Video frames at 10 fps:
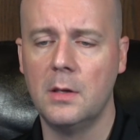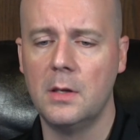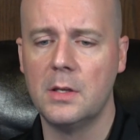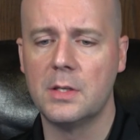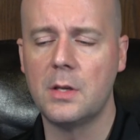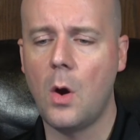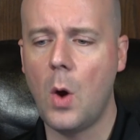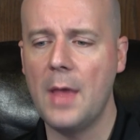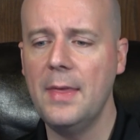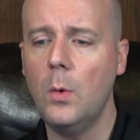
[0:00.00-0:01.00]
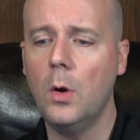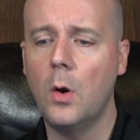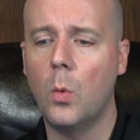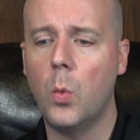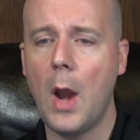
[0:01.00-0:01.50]
So I think we're
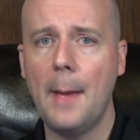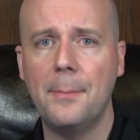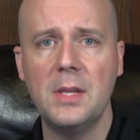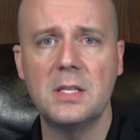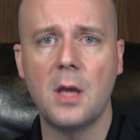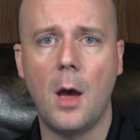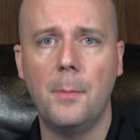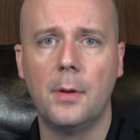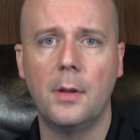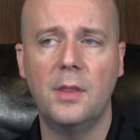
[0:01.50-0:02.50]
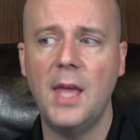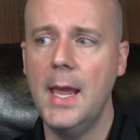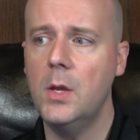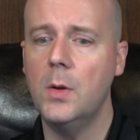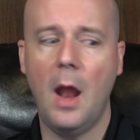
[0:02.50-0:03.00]
going to wrap this up.
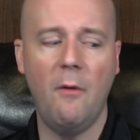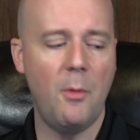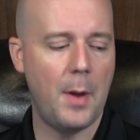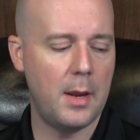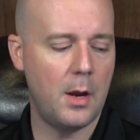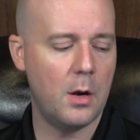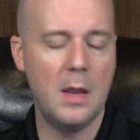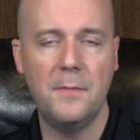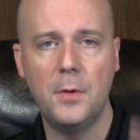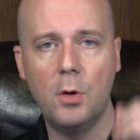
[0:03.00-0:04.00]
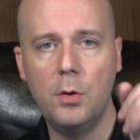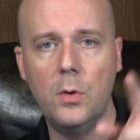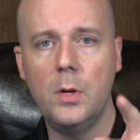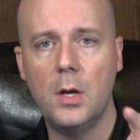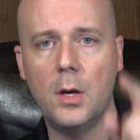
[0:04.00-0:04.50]
Thank you to everybody here. If you're
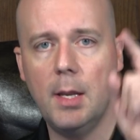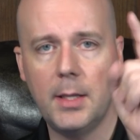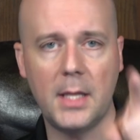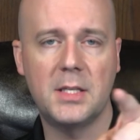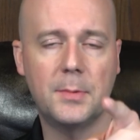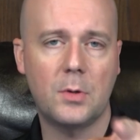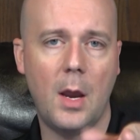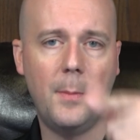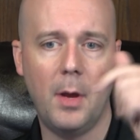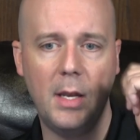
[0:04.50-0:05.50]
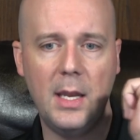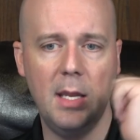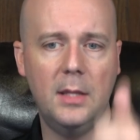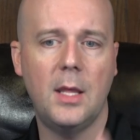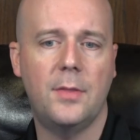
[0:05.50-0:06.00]
new here, hit that subscribe button,
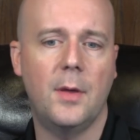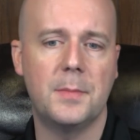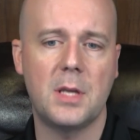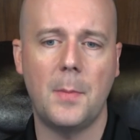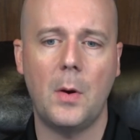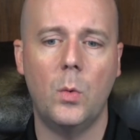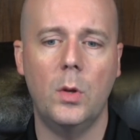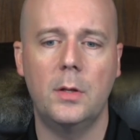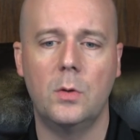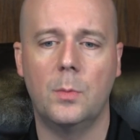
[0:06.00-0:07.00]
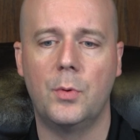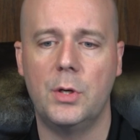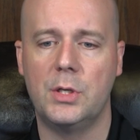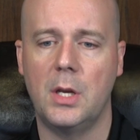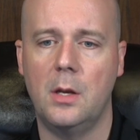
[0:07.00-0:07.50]
hit that thumbs up. I really do
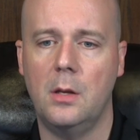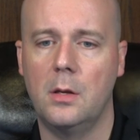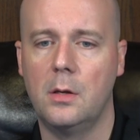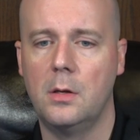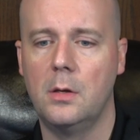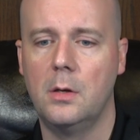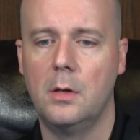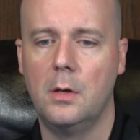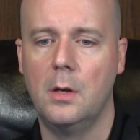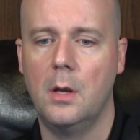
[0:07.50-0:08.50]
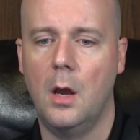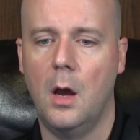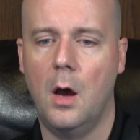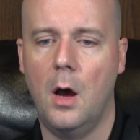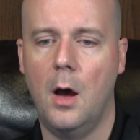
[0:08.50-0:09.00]
appreciate it.
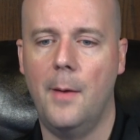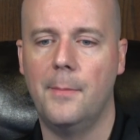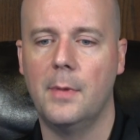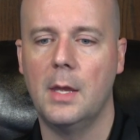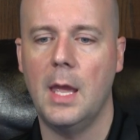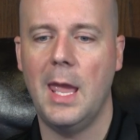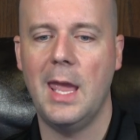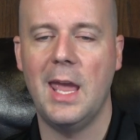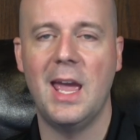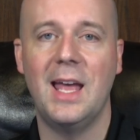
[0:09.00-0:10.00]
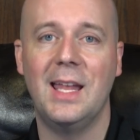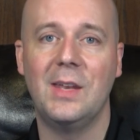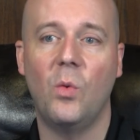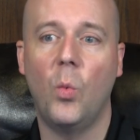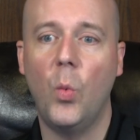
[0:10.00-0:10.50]
And
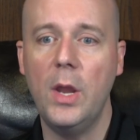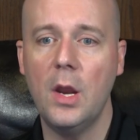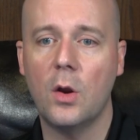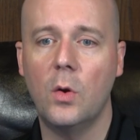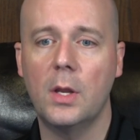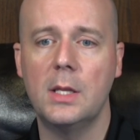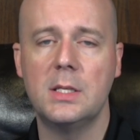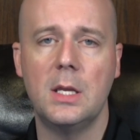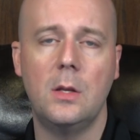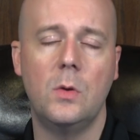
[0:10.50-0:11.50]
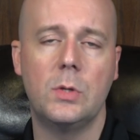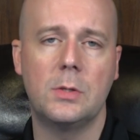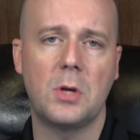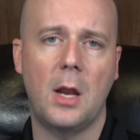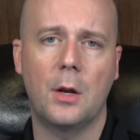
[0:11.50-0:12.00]
we are going to continue to
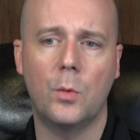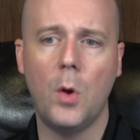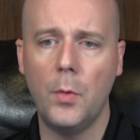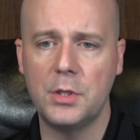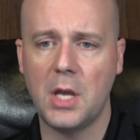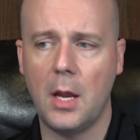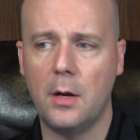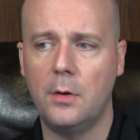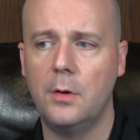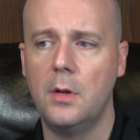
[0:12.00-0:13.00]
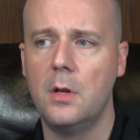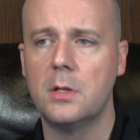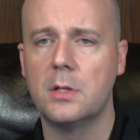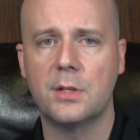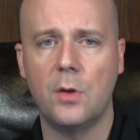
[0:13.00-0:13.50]
try to grow the channel
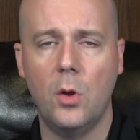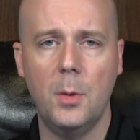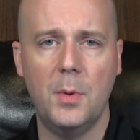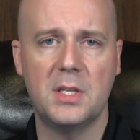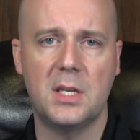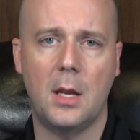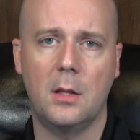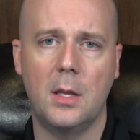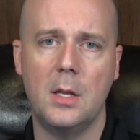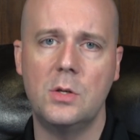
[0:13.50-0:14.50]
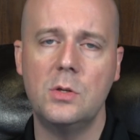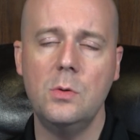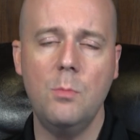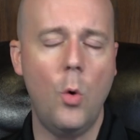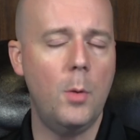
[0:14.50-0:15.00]
slowly but steadily, do
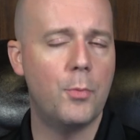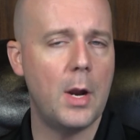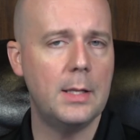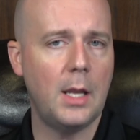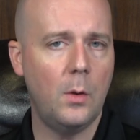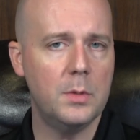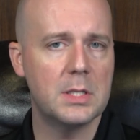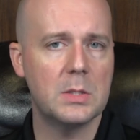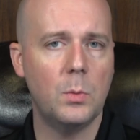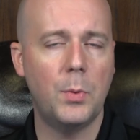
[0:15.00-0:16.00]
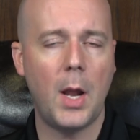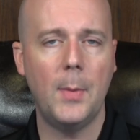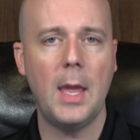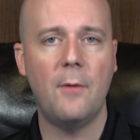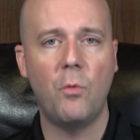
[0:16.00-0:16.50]
more breakdowns. We'll
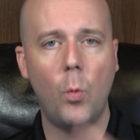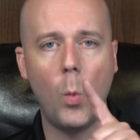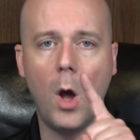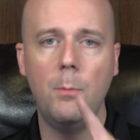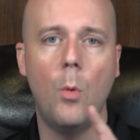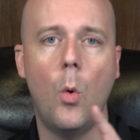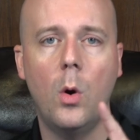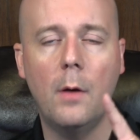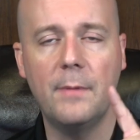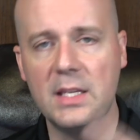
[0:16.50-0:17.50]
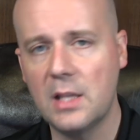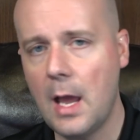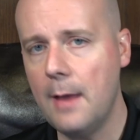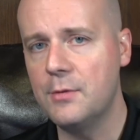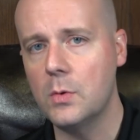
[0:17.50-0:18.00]
probably have one more of these
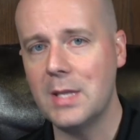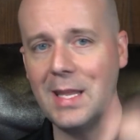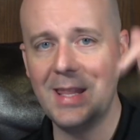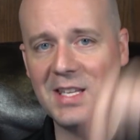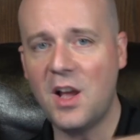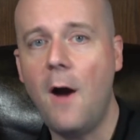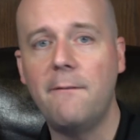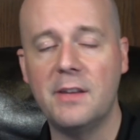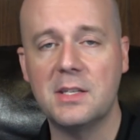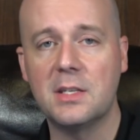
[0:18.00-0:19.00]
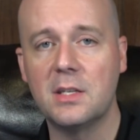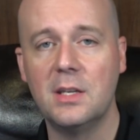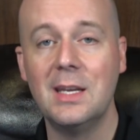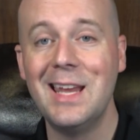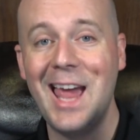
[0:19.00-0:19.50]
live shows in this office.
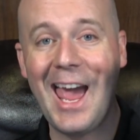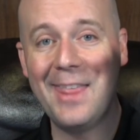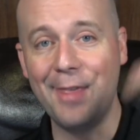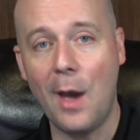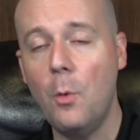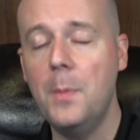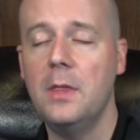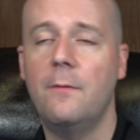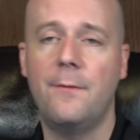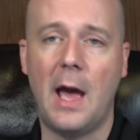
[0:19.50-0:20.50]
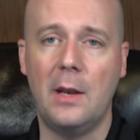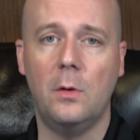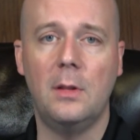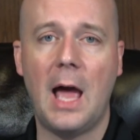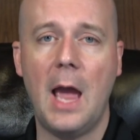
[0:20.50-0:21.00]
And that will be the final
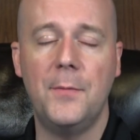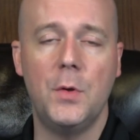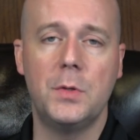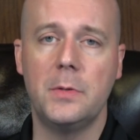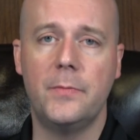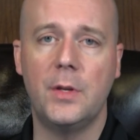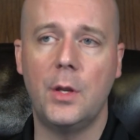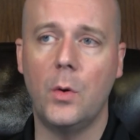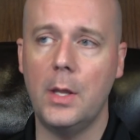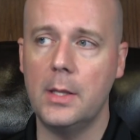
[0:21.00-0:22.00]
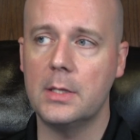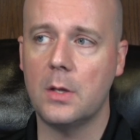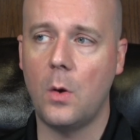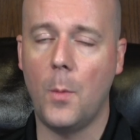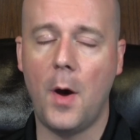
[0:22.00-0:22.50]
live YouTube video in this
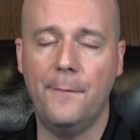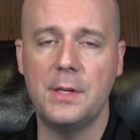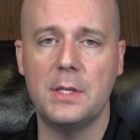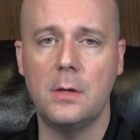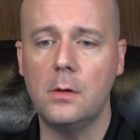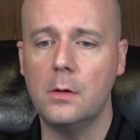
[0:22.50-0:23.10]
home office here